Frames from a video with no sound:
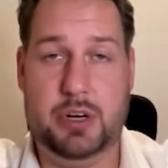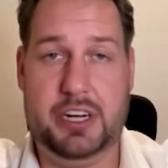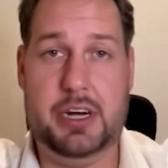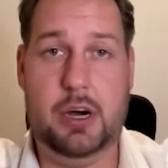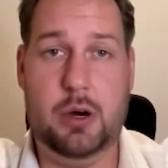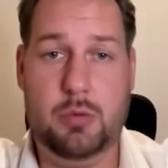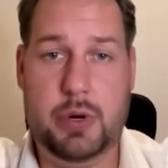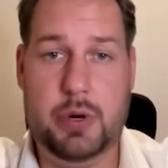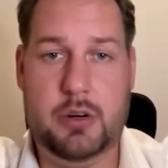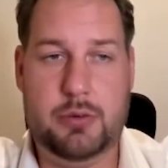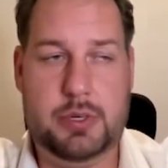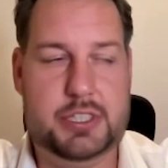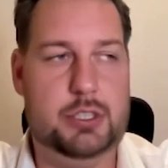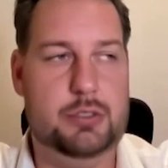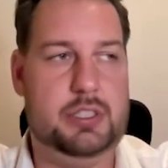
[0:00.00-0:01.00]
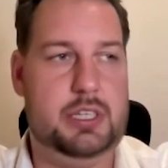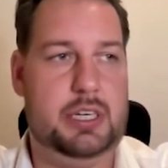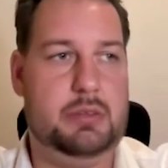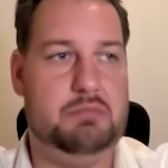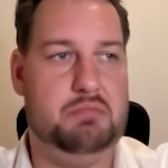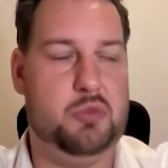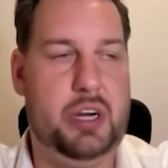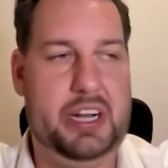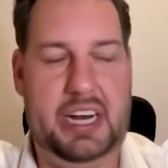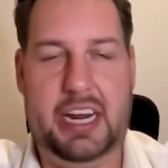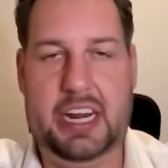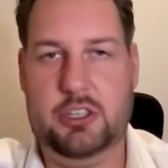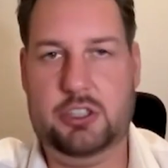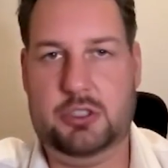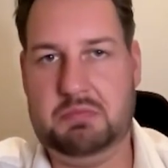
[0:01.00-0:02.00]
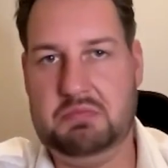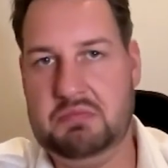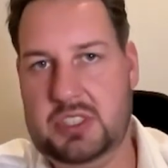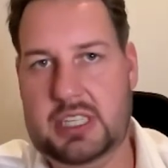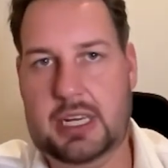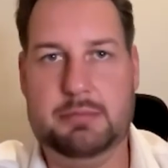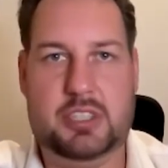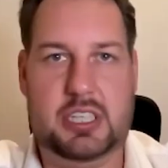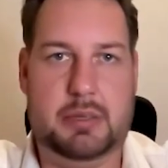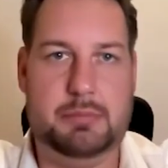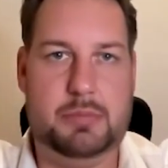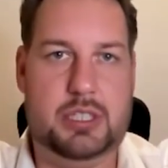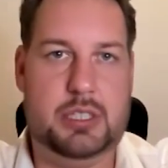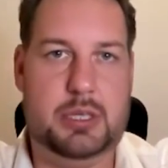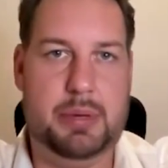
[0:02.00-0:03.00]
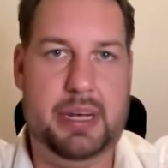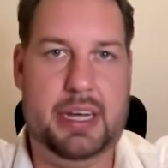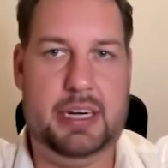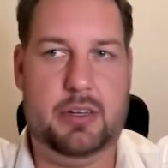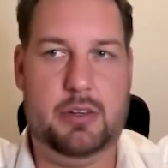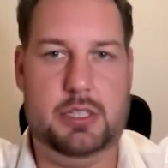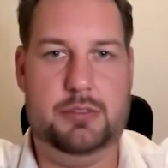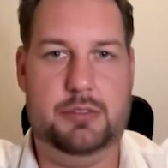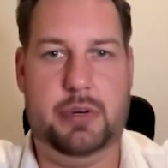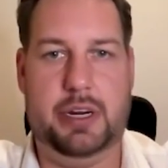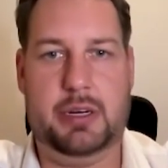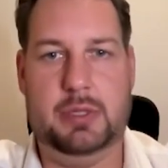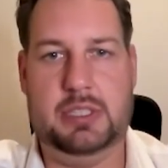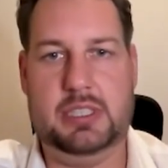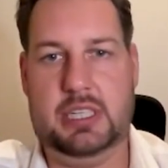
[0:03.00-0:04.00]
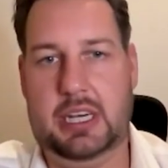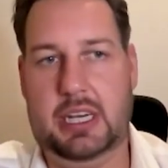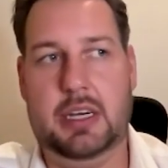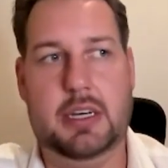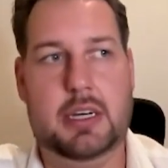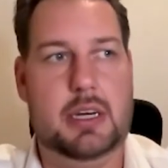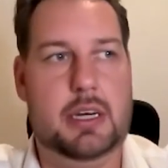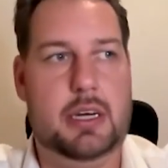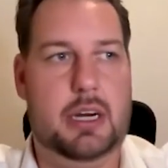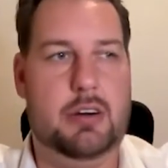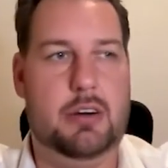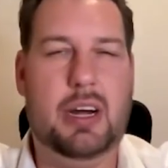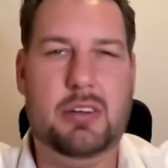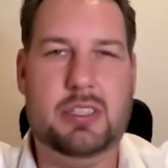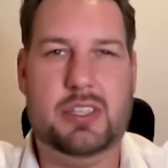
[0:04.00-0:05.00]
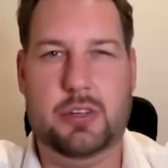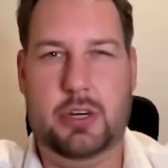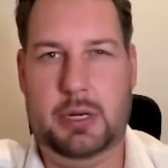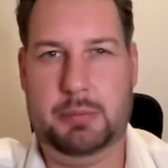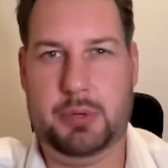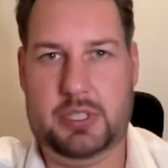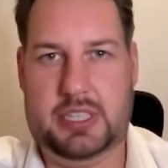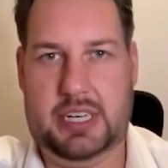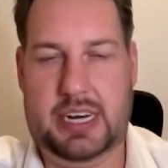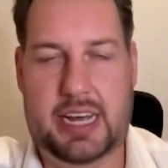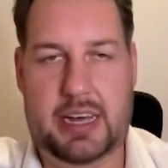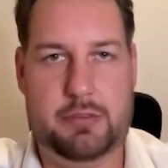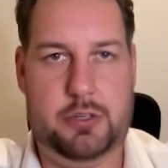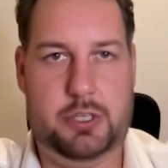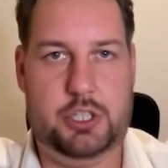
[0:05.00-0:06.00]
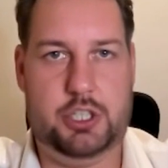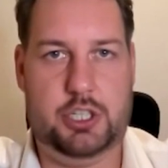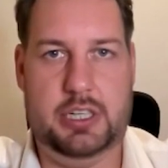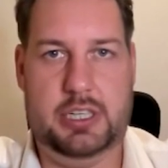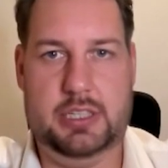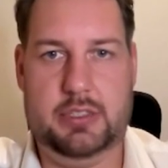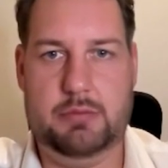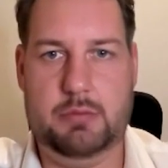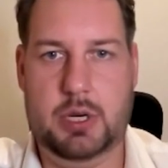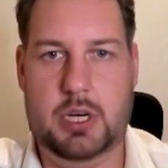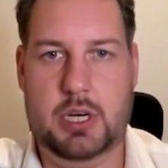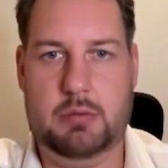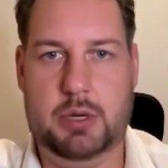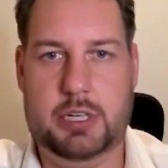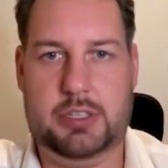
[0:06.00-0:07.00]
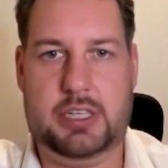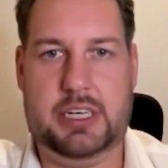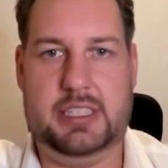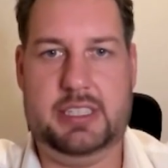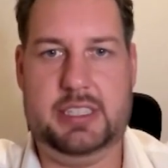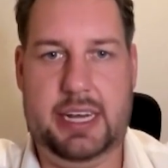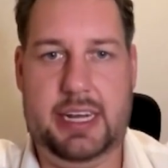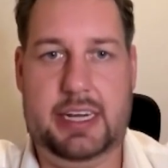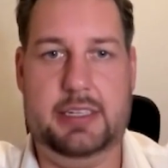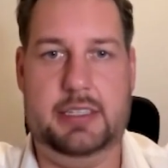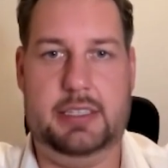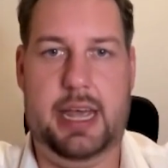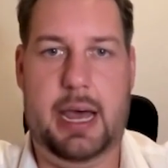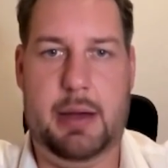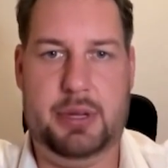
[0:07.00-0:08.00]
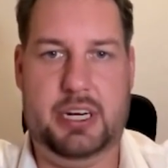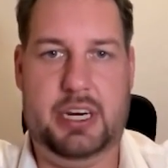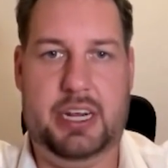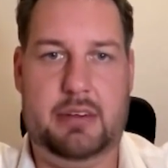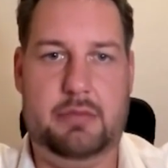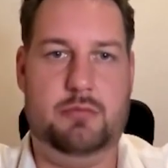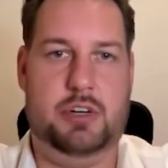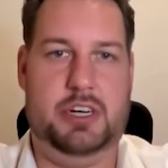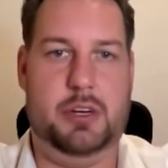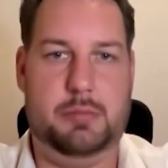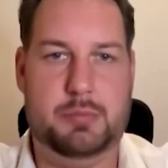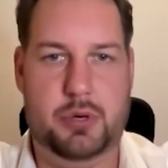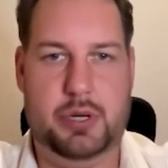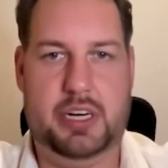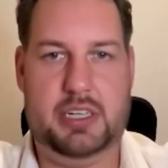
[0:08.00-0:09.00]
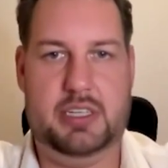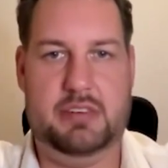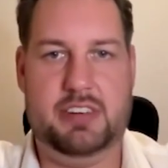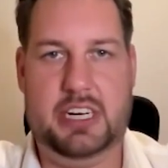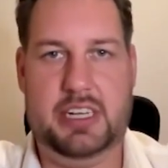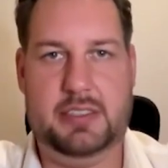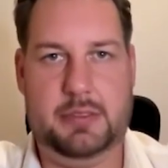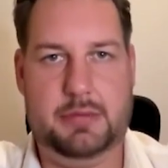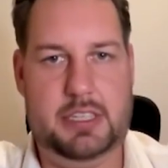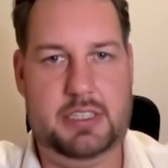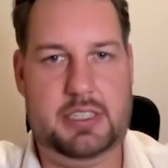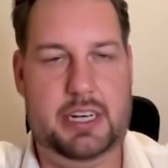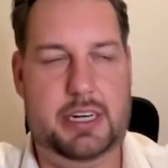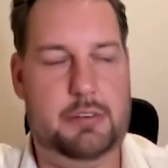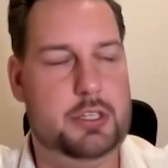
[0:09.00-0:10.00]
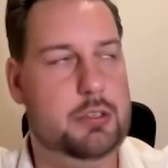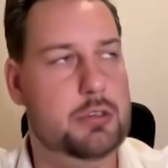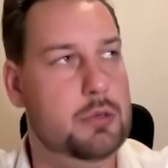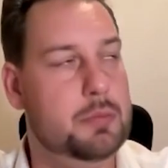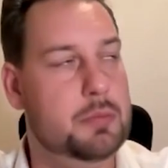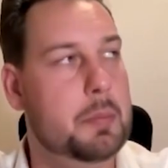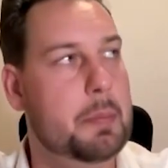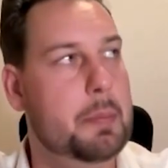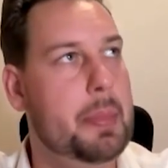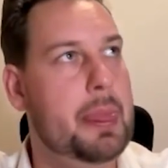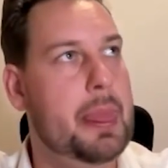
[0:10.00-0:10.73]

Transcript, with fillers: We know we're reducing radiation, something with, depending on the frequency, around 30% average is uh, what you can say is happening when you're putting a device inside of your room.